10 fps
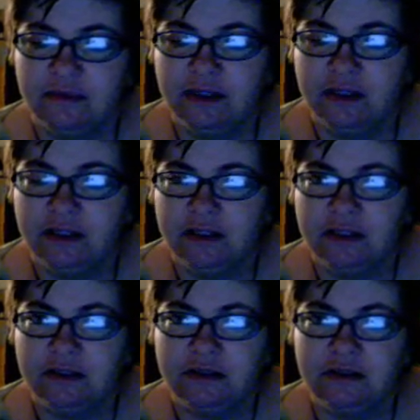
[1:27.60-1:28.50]

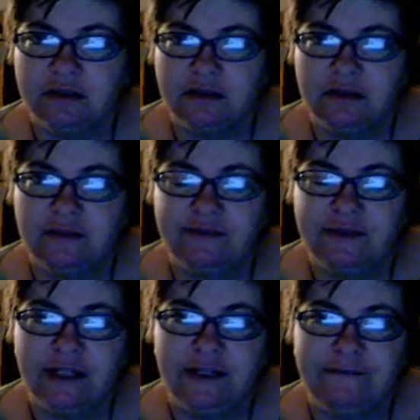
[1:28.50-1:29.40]
and if
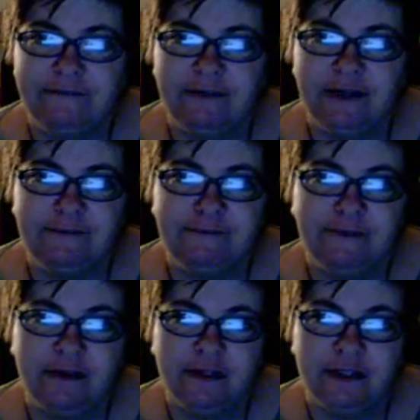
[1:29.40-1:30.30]
I had
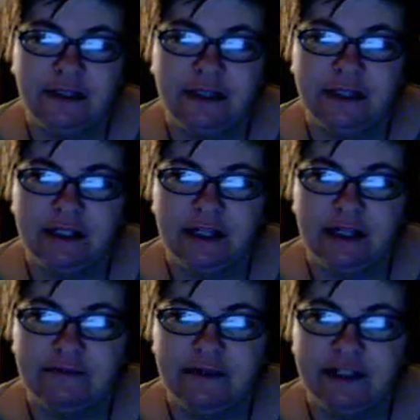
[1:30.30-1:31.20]
fallen, I'd
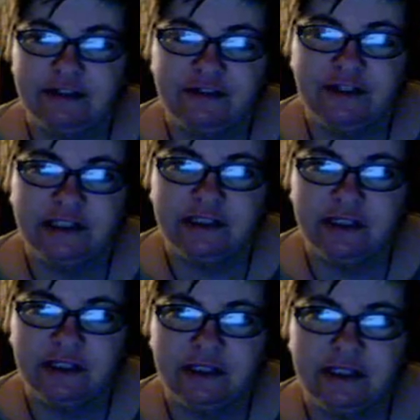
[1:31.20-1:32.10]
have x-rays
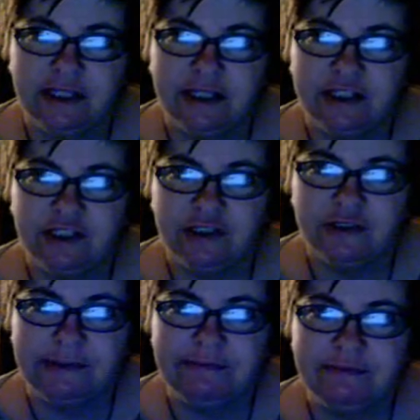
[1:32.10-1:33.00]
done, and yeah, they'd show
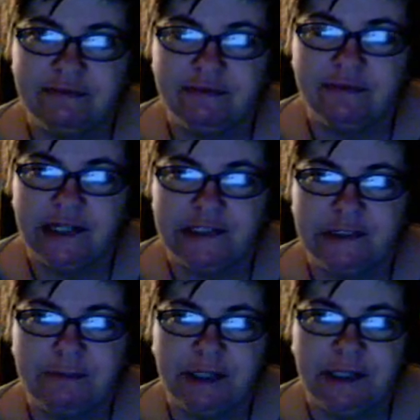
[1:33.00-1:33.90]
I had
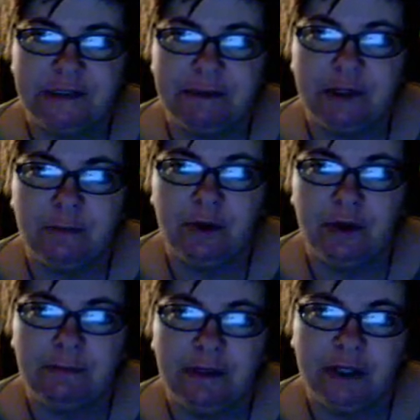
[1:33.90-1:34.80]
sprains but no
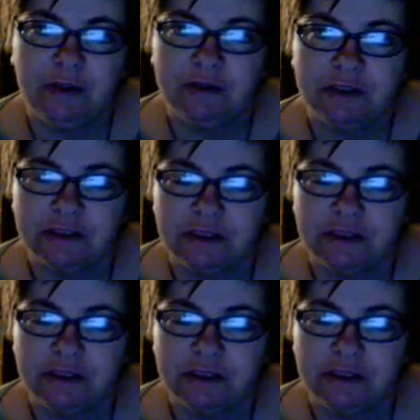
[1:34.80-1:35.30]
broken bones,